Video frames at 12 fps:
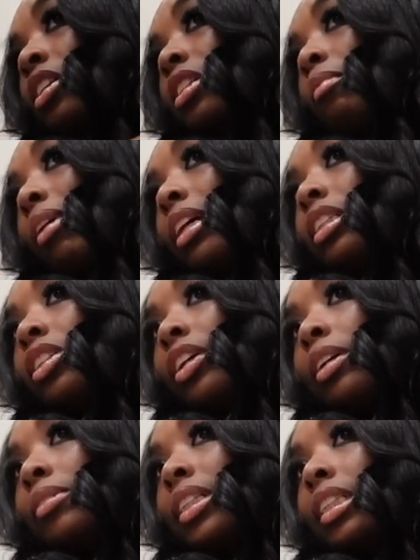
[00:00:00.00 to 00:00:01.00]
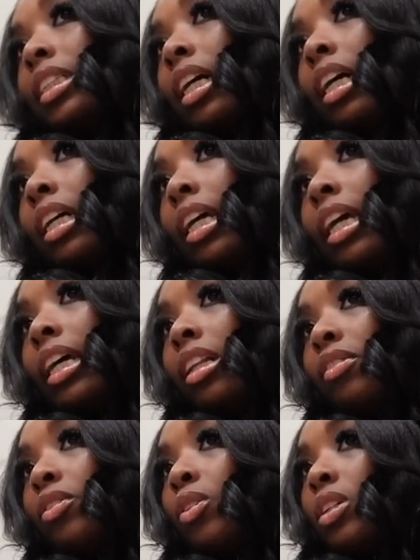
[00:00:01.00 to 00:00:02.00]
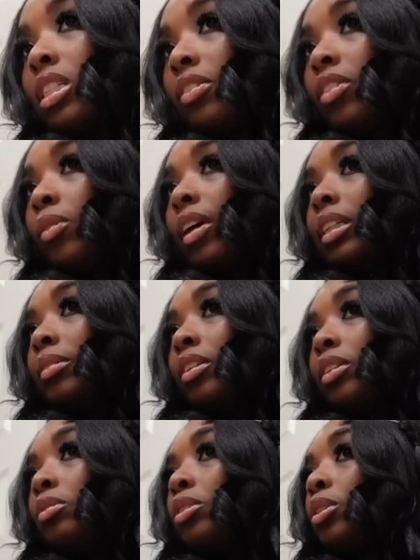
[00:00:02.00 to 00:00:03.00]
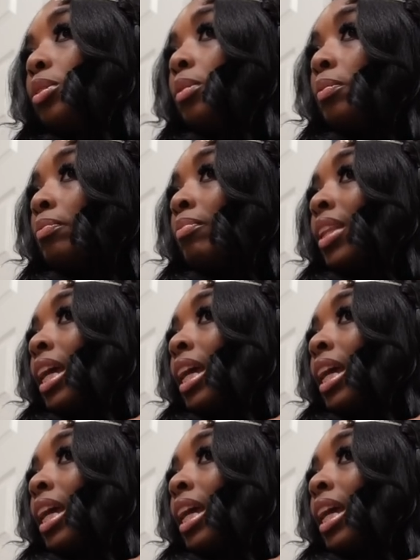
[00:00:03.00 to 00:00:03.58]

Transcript: to my instagram tiktok and of course if you're watching on youtube